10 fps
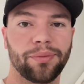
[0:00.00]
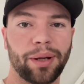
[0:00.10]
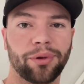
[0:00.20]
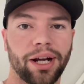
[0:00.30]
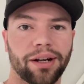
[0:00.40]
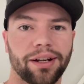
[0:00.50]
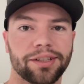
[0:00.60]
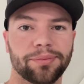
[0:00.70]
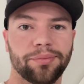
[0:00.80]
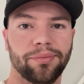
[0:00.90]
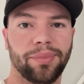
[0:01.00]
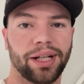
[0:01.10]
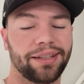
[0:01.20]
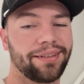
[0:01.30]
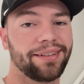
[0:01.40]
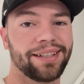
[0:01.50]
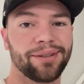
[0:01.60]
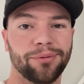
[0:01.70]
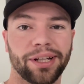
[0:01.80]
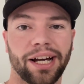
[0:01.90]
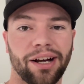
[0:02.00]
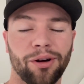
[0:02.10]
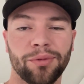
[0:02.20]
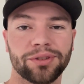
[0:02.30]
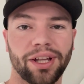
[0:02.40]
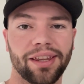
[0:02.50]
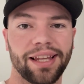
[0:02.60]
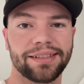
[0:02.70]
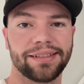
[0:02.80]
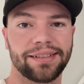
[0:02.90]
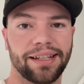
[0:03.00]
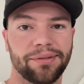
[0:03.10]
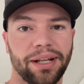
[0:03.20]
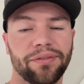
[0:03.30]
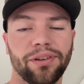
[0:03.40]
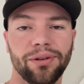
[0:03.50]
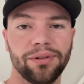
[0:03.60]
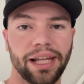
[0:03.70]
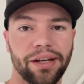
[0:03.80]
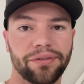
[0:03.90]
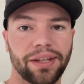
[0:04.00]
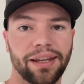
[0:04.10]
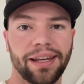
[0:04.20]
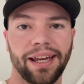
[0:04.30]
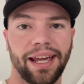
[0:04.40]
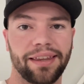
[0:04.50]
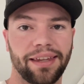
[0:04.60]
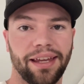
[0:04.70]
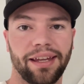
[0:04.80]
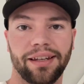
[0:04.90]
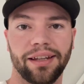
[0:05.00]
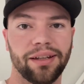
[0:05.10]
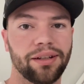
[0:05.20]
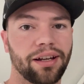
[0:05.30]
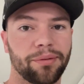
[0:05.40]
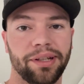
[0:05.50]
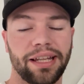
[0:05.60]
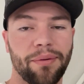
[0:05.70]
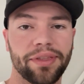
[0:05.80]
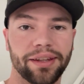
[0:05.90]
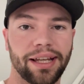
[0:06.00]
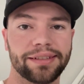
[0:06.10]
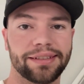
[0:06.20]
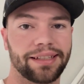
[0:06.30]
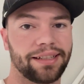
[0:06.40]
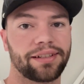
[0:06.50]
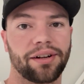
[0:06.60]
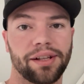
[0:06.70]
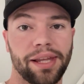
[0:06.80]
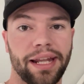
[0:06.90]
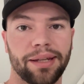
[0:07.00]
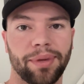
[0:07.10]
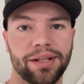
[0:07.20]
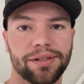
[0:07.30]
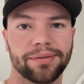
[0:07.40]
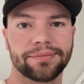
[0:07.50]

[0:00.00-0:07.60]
my progress, but we got almost all the lessons done. We have 2 left and then I'll be done with the lessons and get started on the landing page.